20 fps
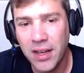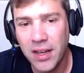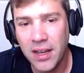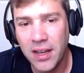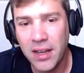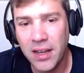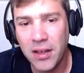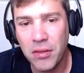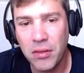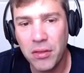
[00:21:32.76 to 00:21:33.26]

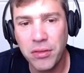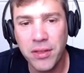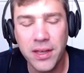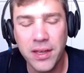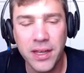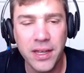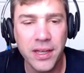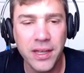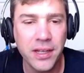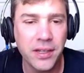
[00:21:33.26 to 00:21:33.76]
uh,
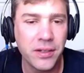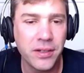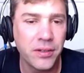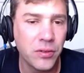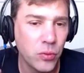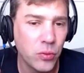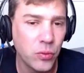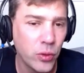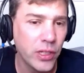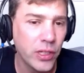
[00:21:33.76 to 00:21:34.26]

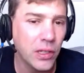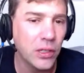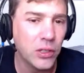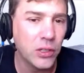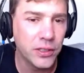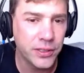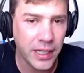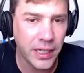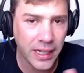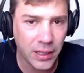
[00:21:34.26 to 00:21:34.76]
then we
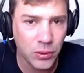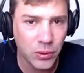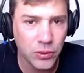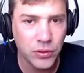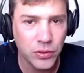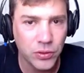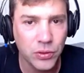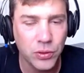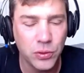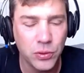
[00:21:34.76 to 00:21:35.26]
learned how
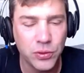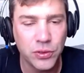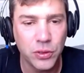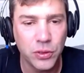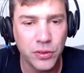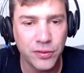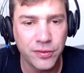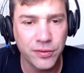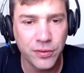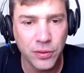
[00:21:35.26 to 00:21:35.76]
to
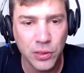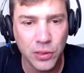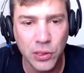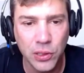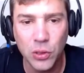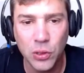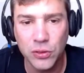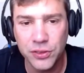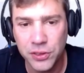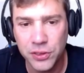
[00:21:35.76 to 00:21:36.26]
sort of
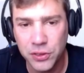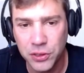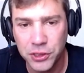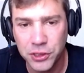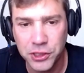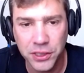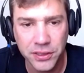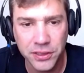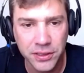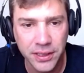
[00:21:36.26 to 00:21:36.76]
close it
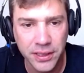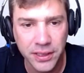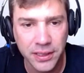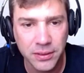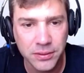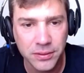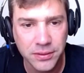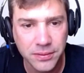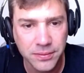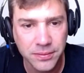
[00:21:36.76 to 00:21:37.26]
or shut it
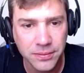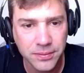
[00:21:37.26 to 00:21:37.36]
down.